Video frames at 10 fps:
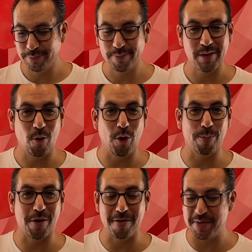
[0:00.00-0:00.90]
What a
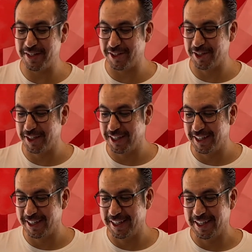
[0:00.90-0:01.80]
promise.
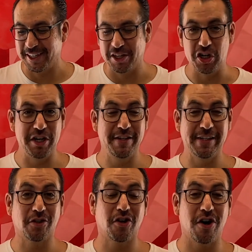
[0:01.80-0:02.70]
Jesus
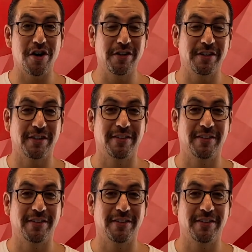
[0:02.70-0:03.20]
calls